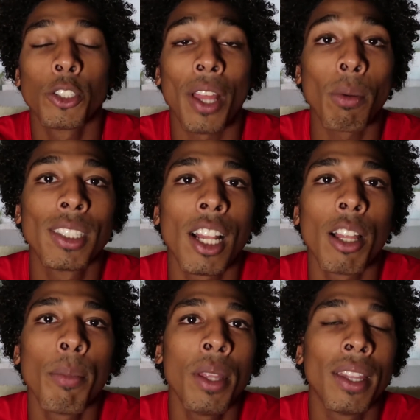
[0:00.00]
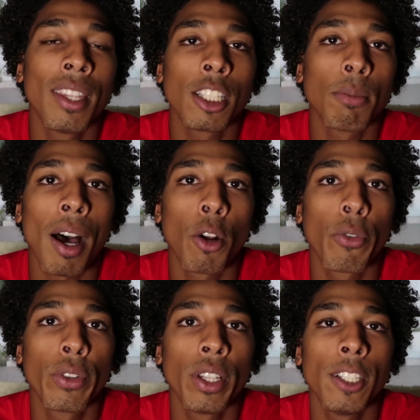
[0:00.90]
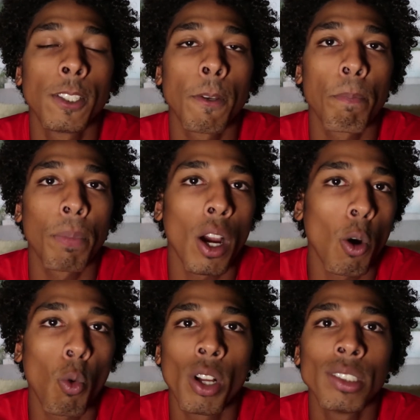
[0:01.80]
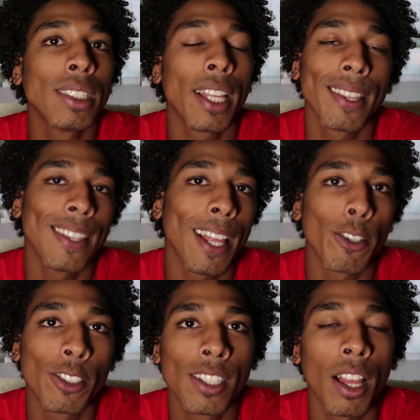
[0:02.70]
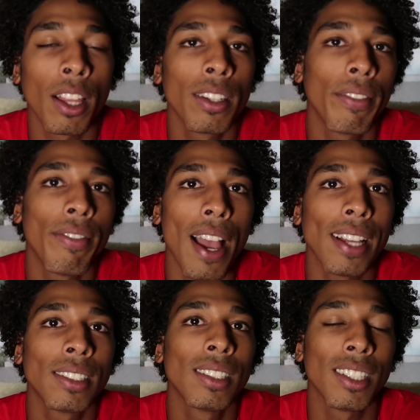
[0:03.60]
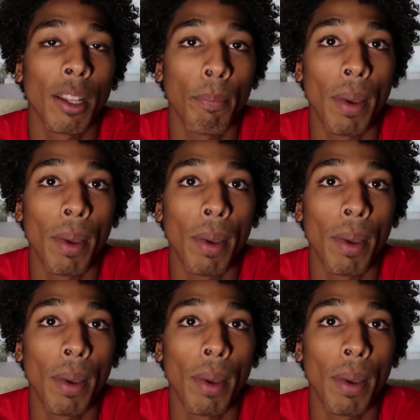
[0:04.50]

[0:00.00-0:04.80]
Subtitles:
So that was telling me that this model of cleats are ones that are selling the fastest and the